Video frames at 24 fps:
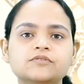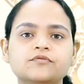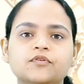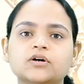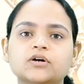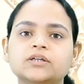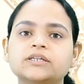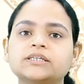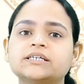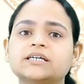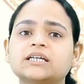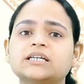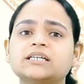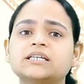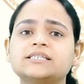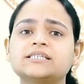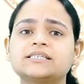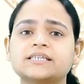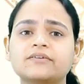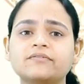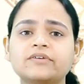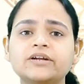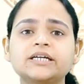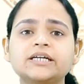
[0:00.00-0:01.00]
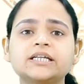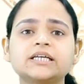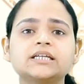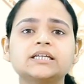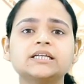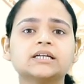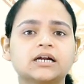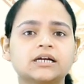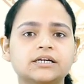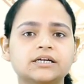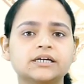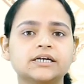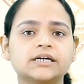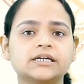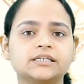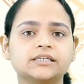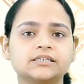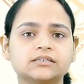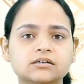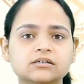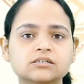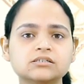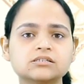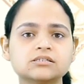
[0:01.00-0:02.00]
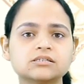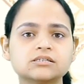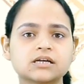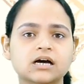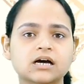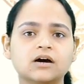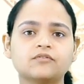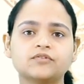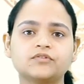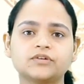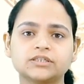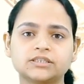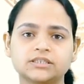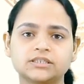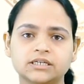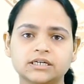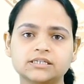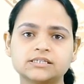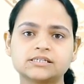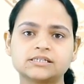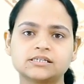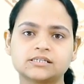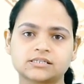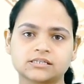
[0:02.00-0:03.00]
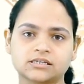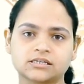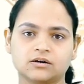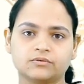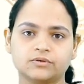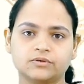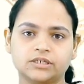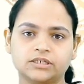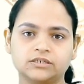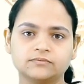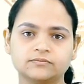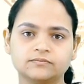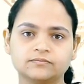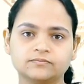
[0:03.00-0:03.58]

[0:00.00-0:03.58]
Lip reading: for nearly 1700 years after its discovery.